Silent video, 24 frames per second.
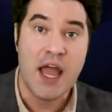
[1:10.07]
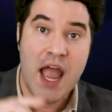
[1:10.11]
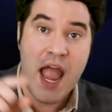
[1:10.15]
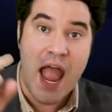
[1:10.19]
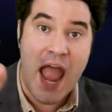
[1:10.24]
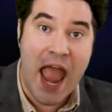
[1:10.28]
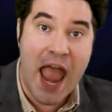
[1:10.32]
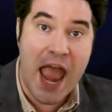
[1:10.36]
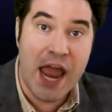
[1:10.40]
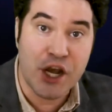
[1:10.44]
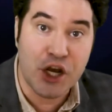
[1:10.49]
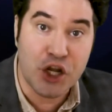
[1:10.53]

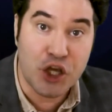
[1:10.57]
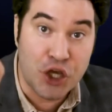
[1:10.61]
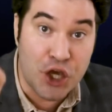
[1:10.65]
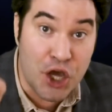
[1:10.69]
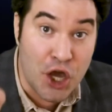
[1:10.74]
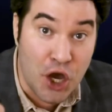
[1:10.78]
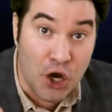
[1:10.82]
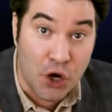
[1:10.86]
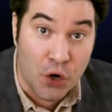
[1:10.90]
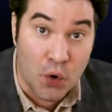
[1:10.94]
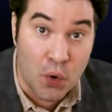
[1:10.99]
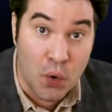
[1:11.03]
And
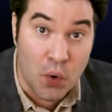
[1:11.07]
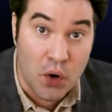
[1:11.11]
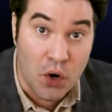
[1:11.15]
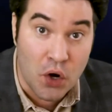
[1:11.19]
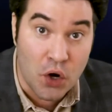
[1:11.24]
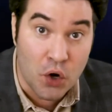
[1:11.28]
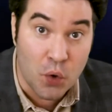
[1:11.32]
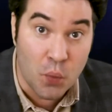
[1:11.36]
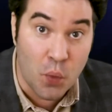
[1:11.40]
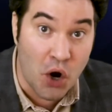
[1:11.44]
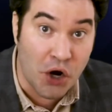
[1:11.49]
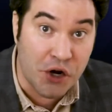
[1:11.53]
you
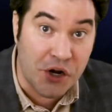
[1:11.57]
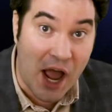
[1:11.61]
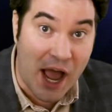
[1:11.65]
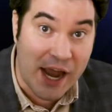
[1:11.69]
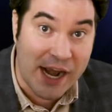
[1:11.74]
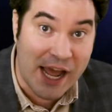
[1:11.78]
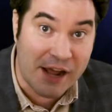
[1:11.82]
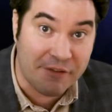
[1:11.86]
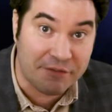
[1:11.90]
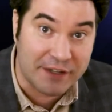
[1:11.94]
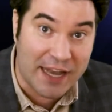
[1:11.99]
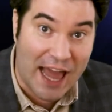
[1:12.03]
would not
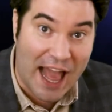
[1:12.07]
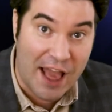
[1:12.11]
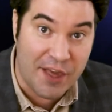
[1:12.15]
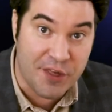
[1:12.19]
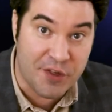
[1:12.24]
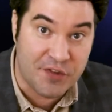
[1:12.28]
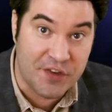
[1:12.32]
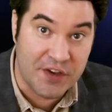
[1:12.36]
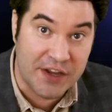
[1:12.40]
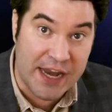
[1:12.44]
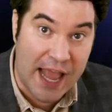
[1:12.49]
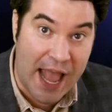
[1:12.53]
have
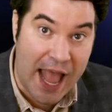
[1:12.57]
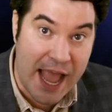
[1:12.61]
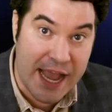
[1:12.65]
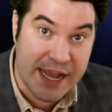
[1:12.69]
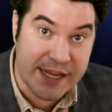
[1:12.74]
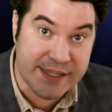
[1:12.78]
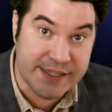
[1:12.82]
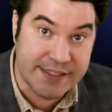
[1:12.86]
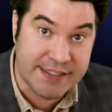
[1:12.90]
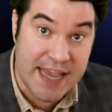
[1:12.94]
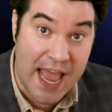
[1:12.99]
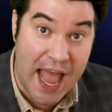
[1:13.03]
lasted
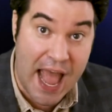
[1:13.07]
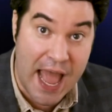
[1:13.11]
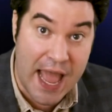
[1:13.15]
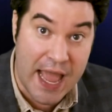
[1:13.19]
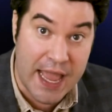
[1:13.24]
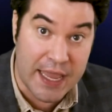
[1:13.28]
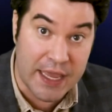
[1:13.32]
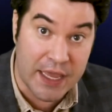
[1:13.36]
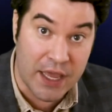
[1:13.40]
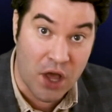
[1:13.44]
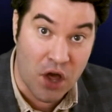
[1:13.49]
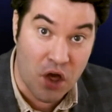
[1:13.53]
a
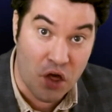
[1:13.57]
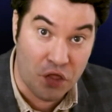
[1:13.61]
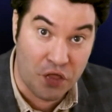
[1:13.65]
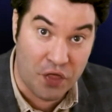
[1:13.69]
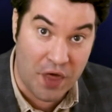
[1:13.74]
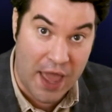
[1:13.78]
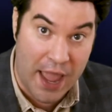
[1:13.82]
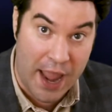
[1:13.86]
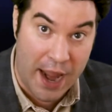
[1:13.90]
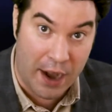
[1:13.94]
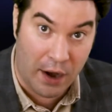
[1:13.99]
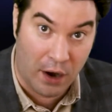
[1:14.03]
day
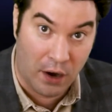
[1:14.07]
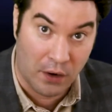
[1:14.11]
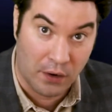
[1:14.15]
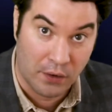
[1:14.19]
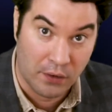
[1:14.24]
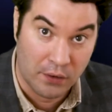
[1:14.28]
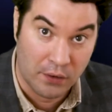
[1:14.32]
there.